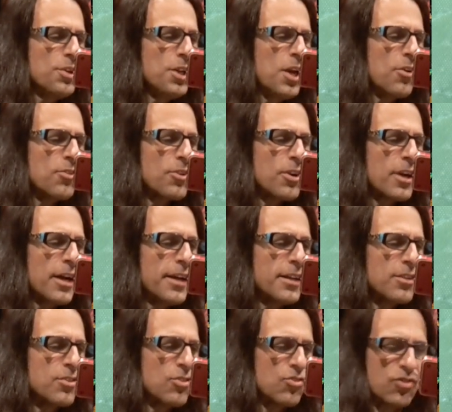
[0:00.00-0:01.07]
you know, they're kind
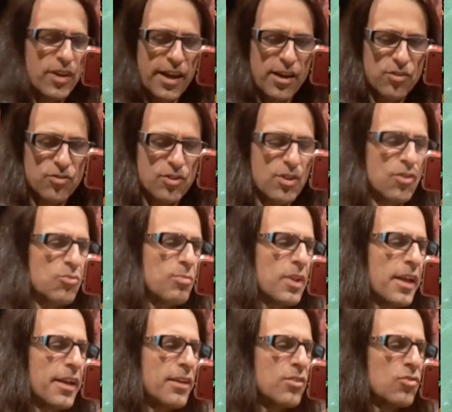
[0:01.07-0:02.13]
of to scale to those
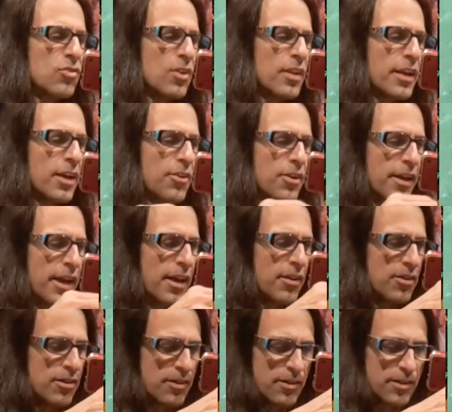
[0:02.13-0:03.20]
planes, so they go together